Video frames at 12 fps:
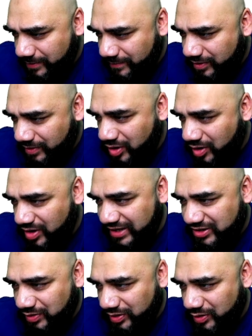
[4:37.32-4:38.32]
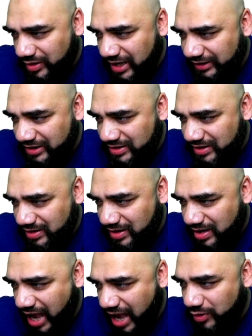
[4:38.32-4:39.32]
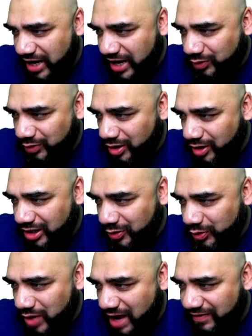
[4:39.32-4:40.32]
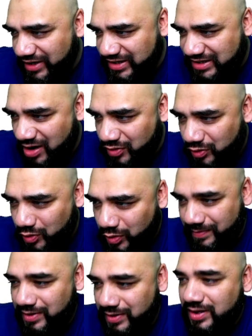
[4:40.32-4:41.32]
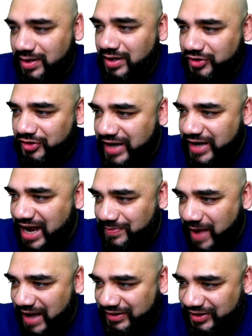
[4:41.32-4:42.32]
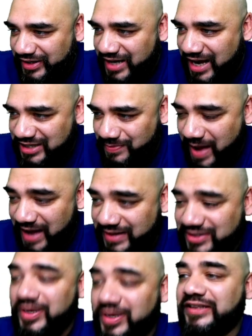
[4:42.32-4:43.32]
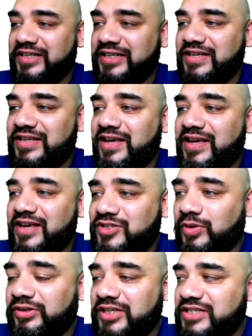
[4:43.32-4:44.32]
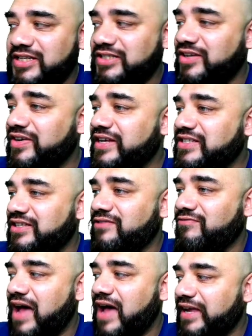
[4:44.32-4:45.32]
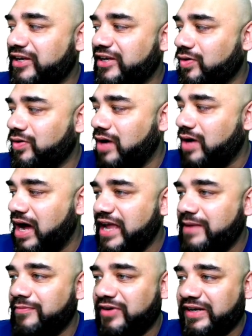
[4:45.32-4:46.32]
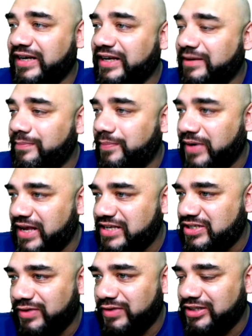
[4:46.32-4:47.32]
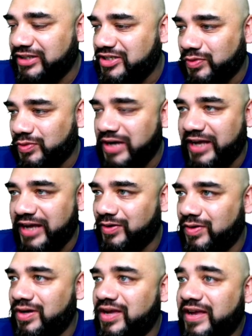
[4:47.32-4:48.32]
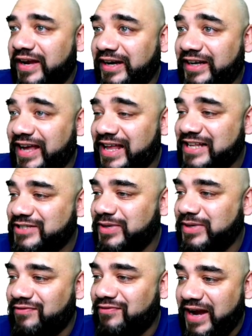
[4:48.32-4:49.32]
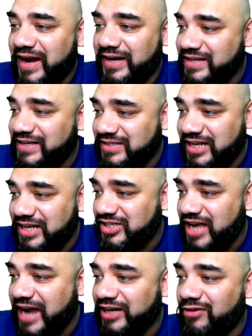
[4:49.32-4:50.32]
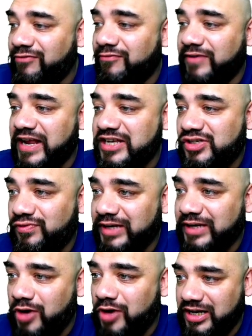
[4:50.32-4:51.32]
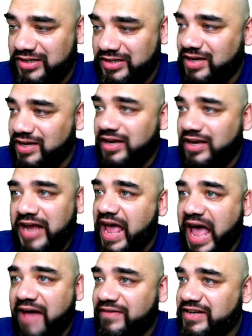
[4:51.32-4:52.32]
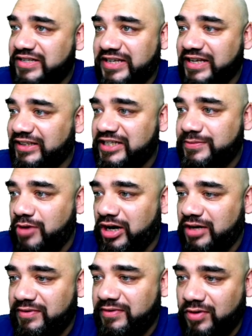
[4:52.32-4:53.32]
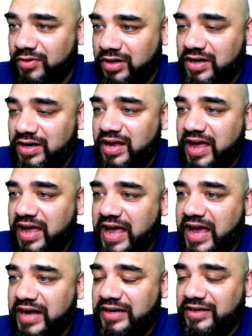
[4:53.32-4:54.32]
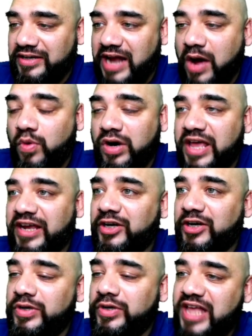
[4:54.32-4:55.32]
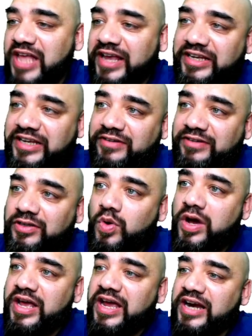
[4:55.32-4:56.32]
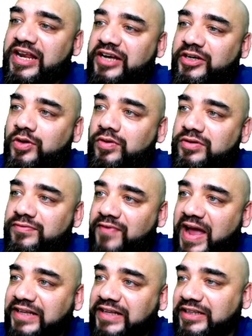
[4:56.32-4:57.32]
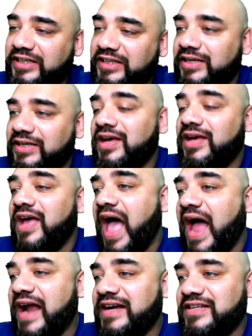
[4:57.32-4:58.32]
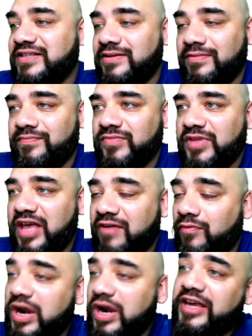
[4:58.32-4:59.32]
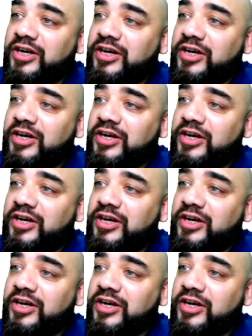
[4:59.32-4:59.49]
All right, so look at this. I would like to order, do you have a discount code? 3 hours back. Look at this. So this is the reason why I am really impressed with this tool. It helps me in finding such kind of fresh winning products. I haven't seen this product before, and now what I can do is I can even go ahead and find the ads what I can do